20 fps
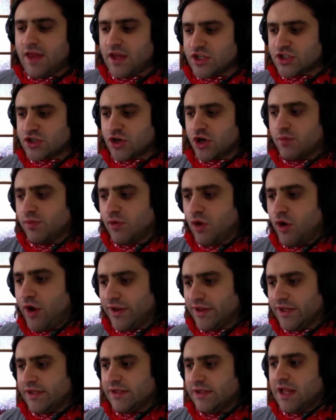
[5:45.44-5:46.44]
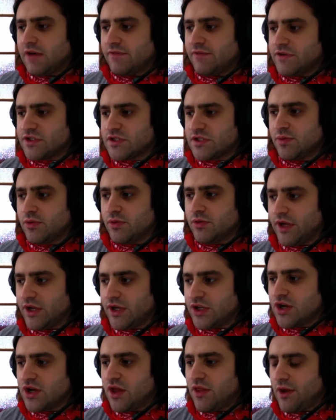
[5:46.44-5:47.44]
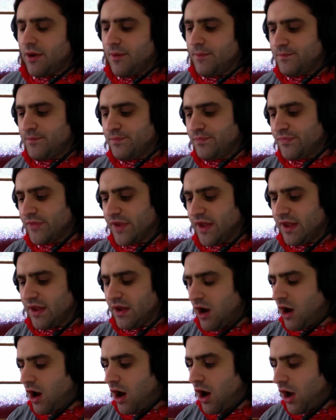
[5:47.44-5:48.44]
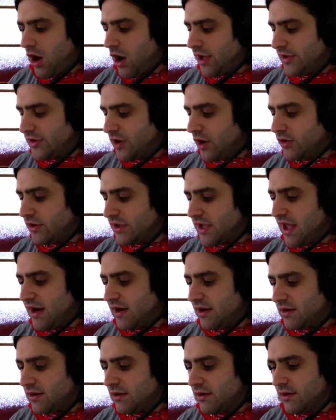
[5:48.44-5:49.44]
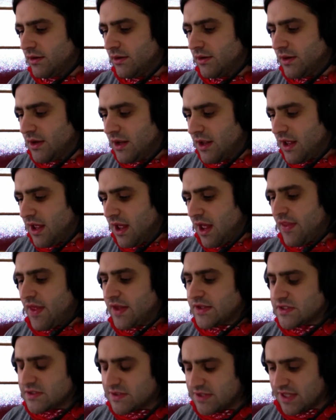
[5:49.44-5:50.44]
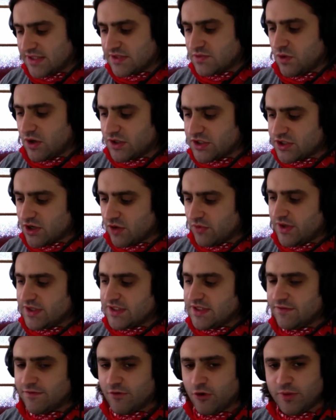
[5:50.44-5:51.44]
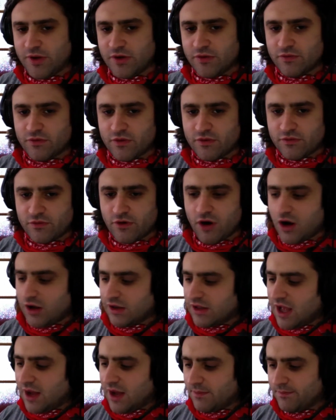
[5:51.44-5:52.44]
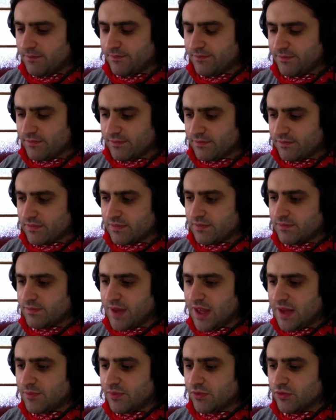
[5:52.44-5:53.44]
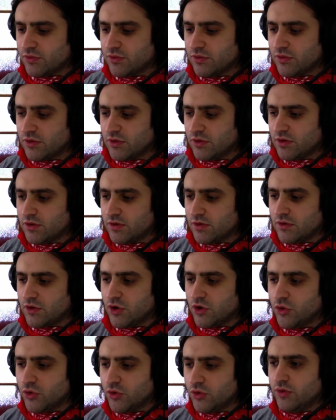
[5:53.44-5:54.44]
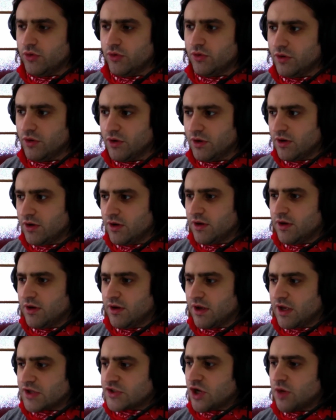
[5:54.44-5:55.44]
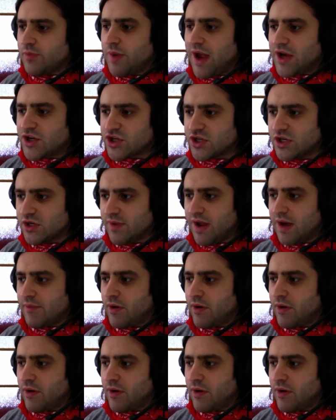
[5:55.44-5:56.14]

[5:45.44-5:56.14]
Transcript: they just got to blindly love and support each other. Yeah, I don't get it. And that's why it's so easy for me to rile up people who are so passionate about